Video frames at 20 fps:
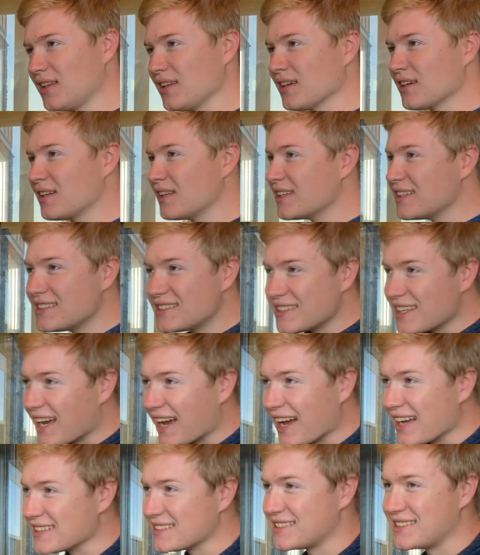
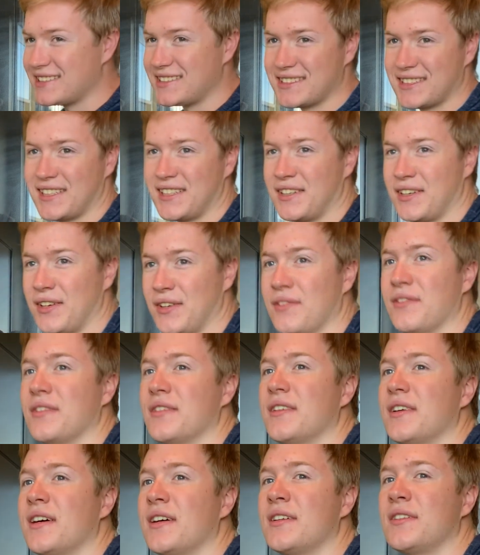Ecclesiastes. I
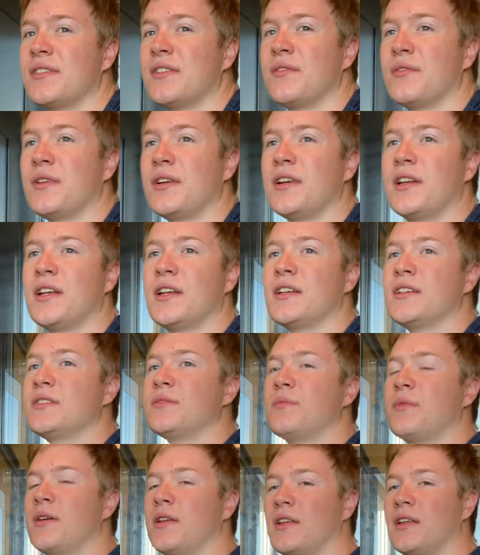don't know what it is,
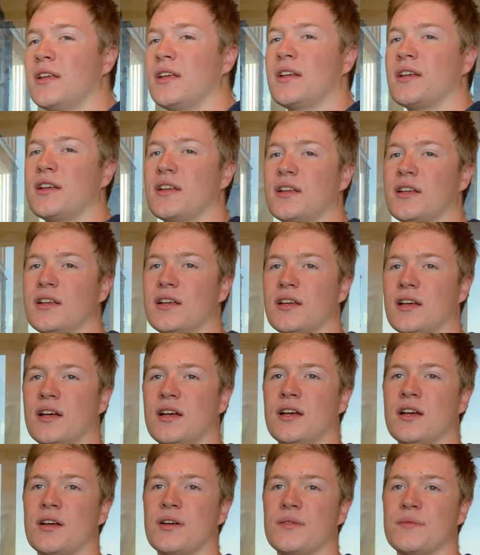but
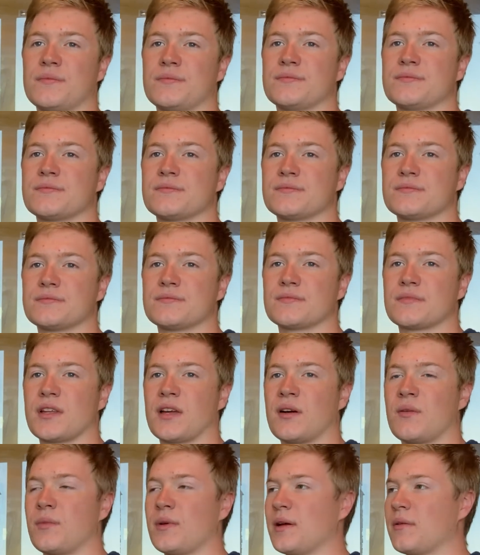
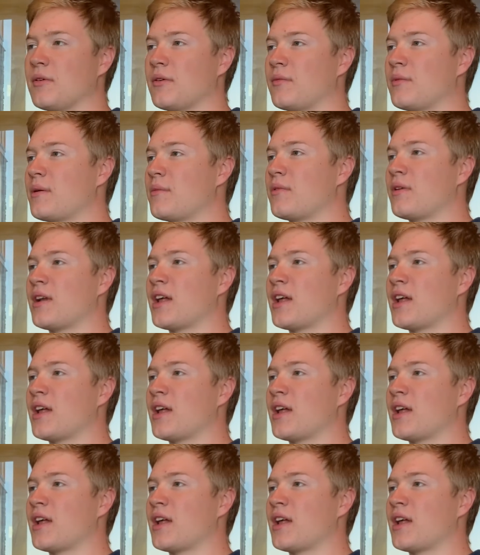I'll be able to remember